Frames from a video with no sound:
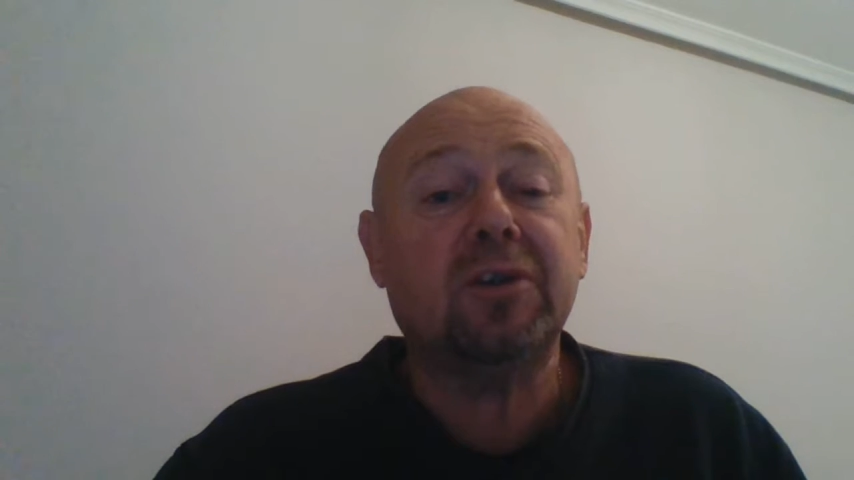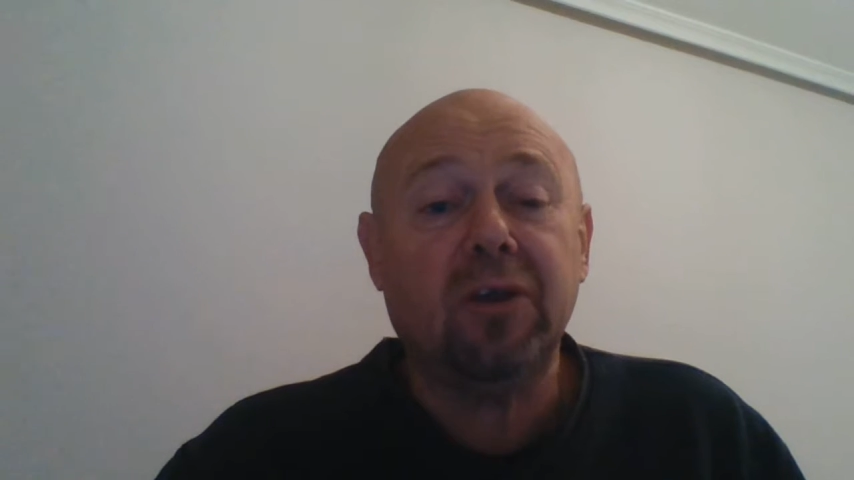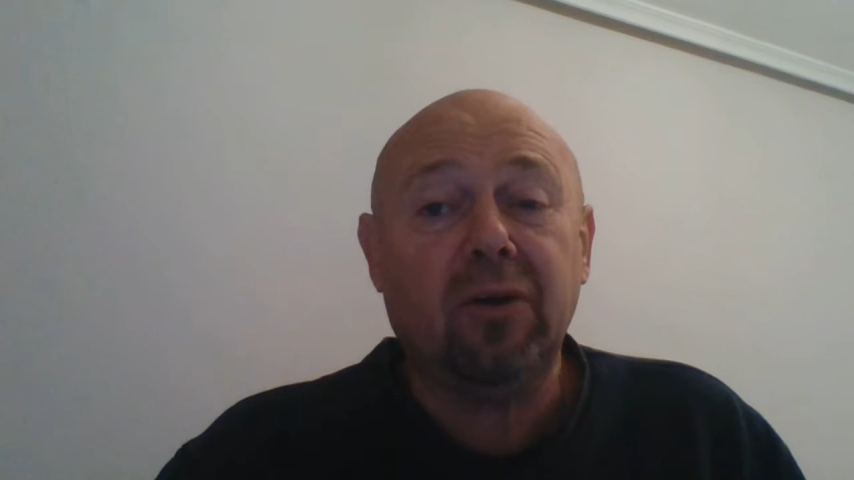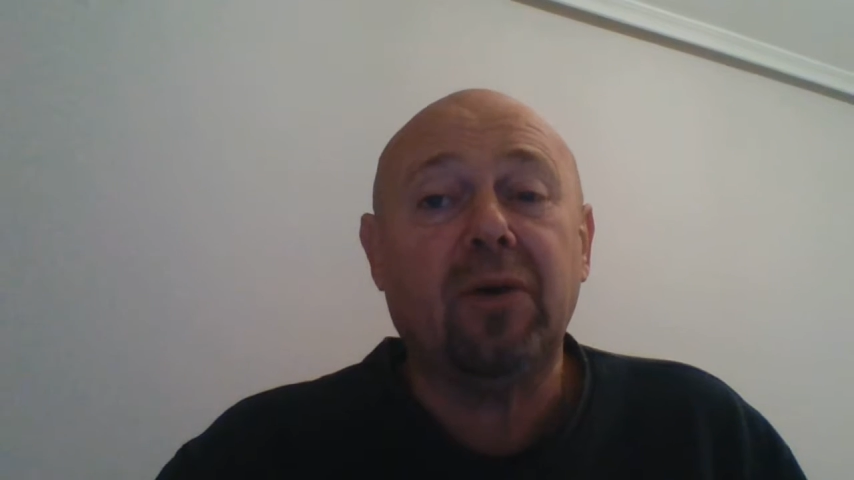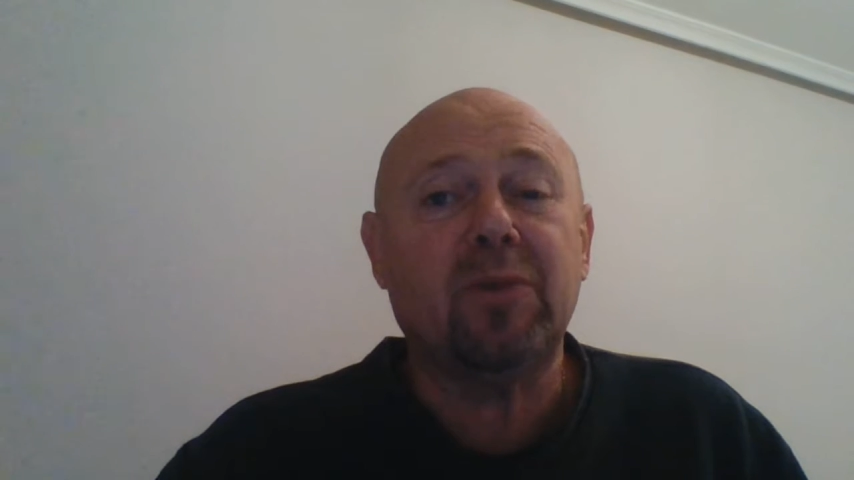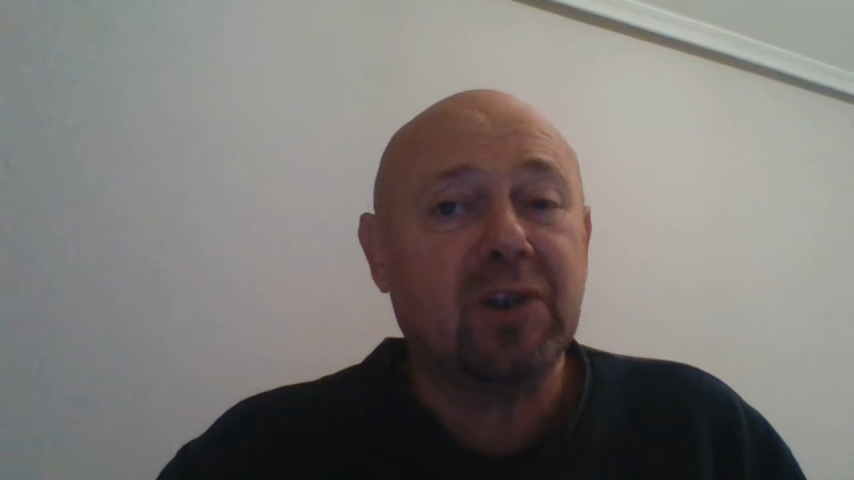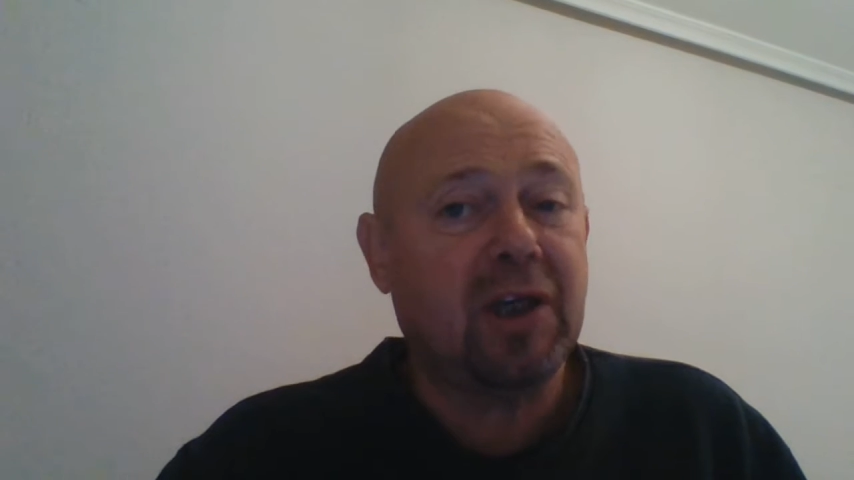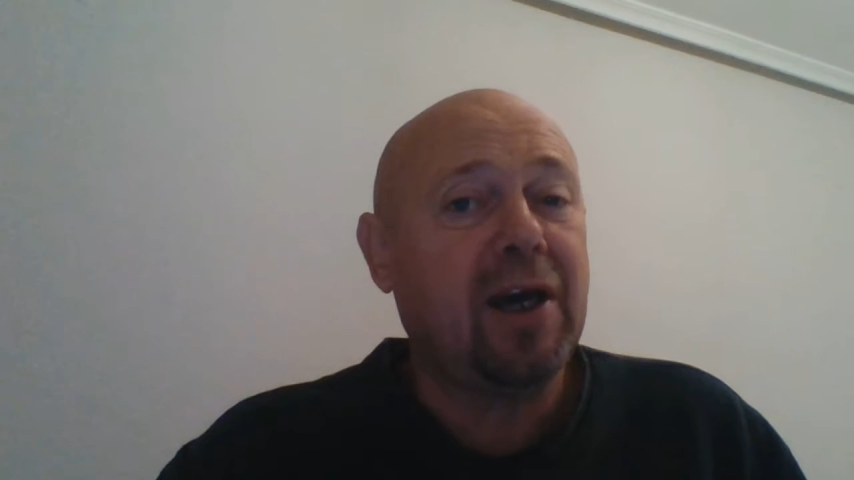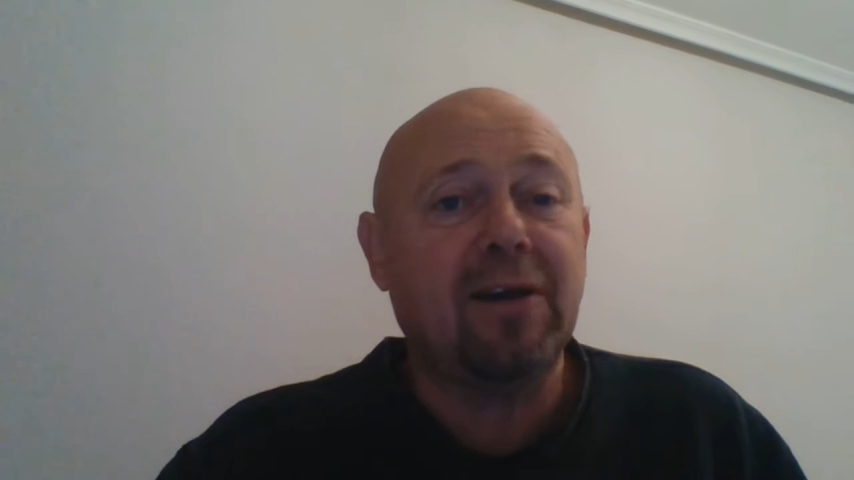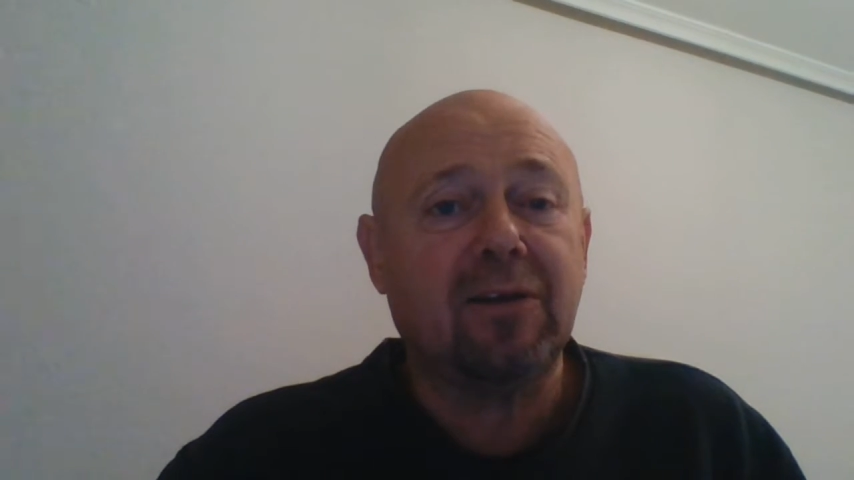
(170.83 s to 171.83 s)
time to
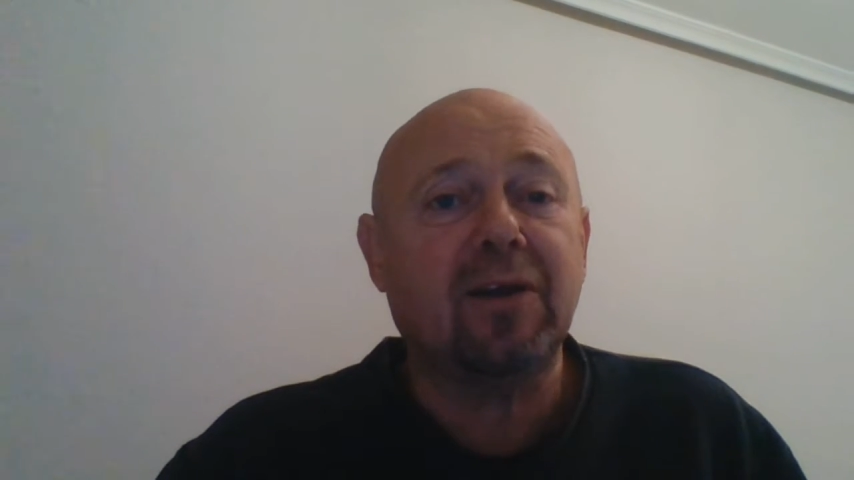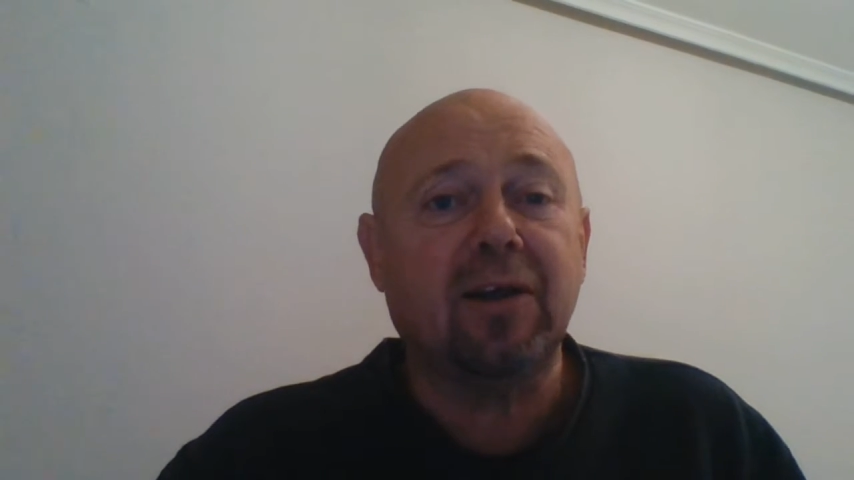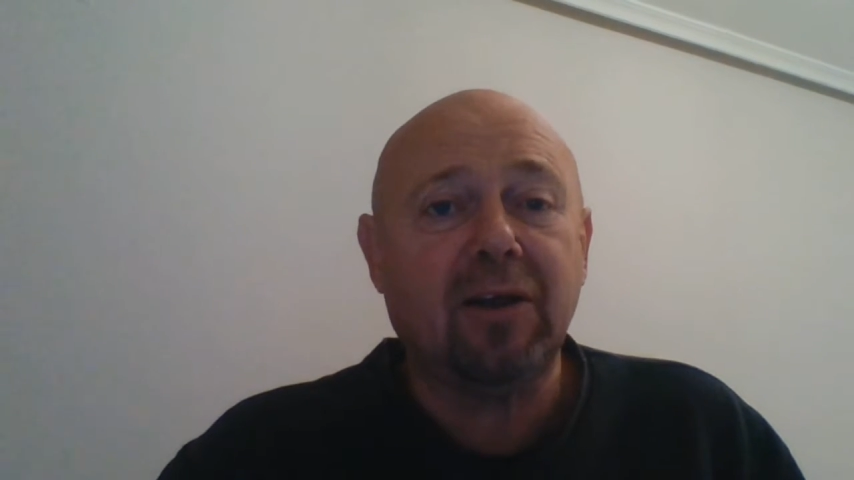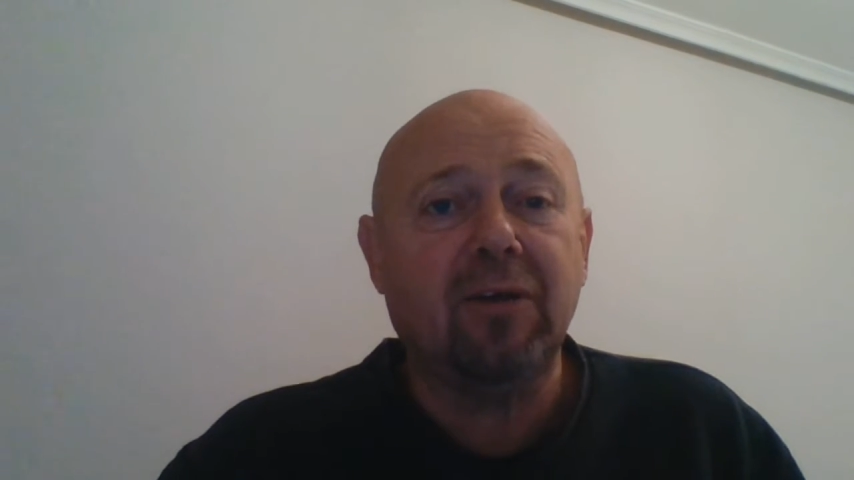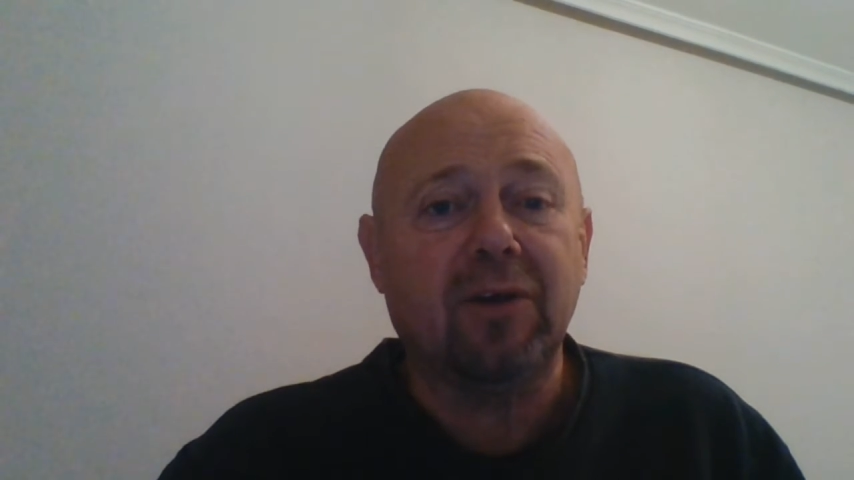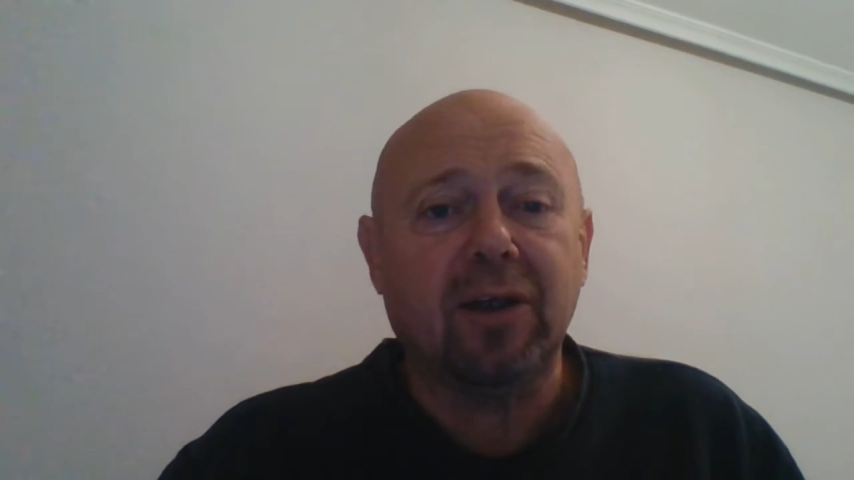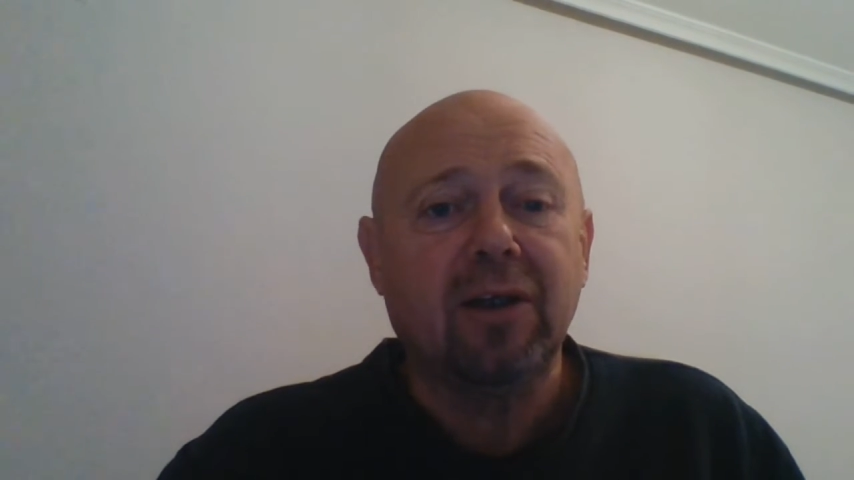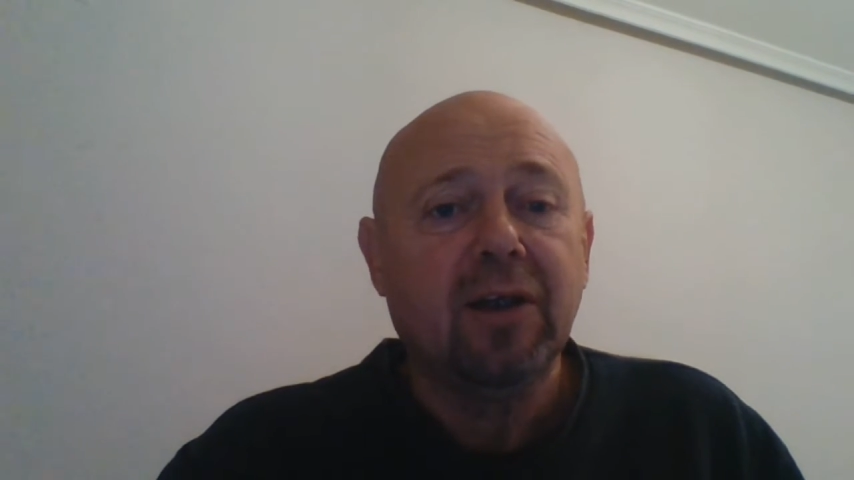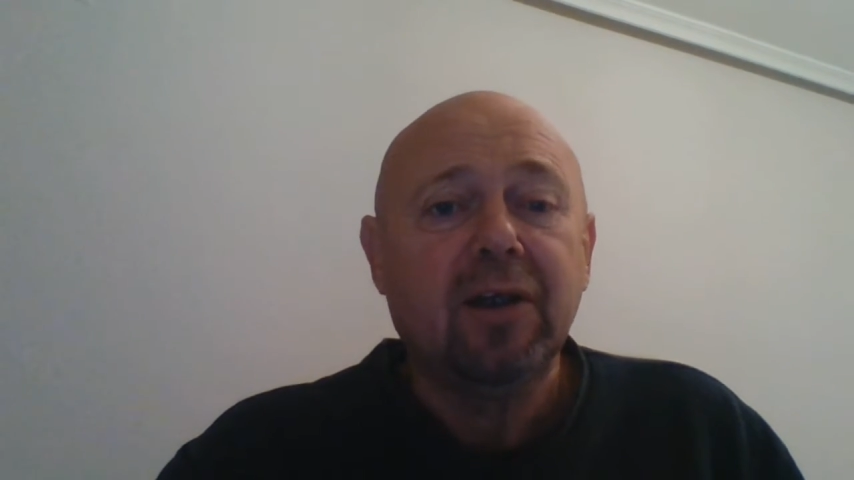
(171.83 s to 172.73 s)
get anything going,